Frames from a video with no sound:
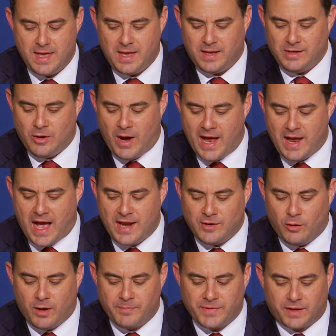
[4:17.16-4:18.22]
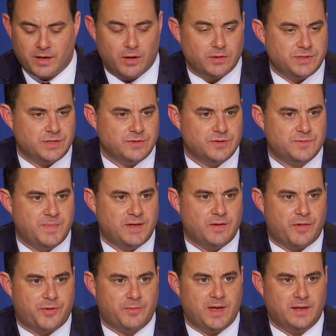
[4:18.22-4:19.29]
You know, I know I'm the coach who's been to
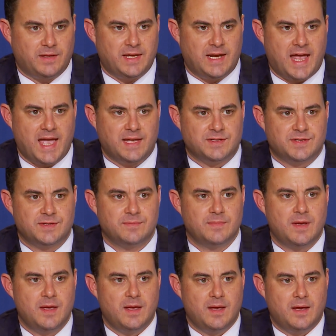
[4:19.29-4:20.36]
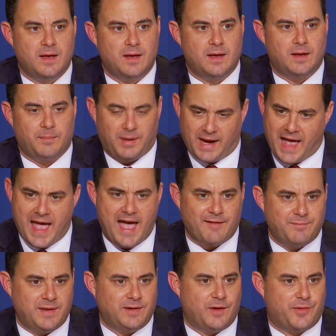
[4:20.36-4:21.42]
3 Elite Eights, but I
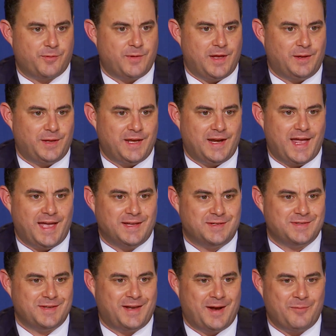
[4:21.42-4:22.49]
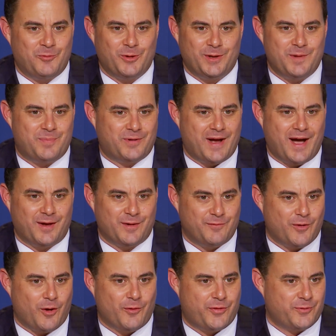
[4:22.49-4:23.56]
have been to 3 Elite Eights, and I'm really proud of
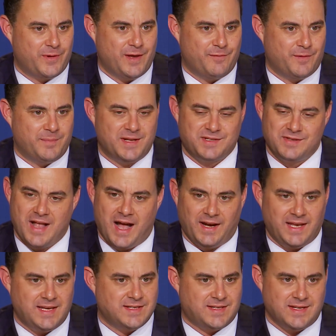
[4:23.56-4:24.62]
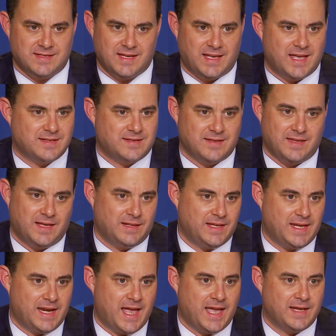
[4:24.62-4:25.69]
all 3 of them. It's not easy to get to the
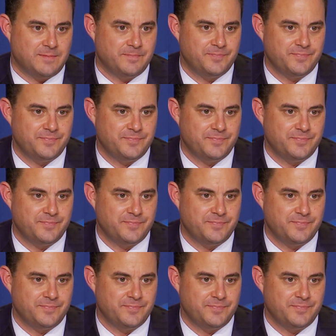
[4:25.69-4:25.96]
Elite Eight.